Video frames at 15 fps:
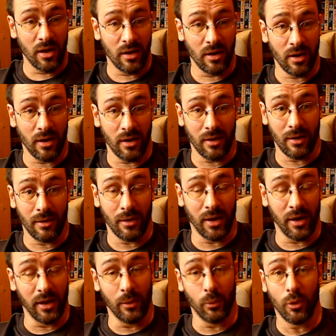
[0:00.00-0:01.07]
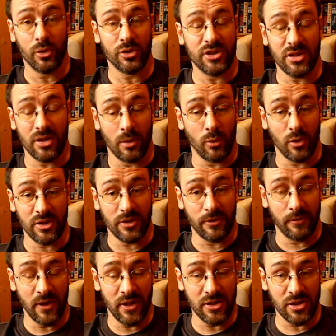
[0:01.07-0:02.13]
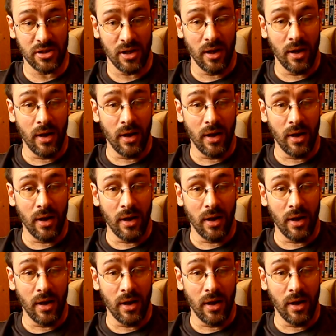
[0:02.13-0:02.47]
There aren't any waters I want to fish.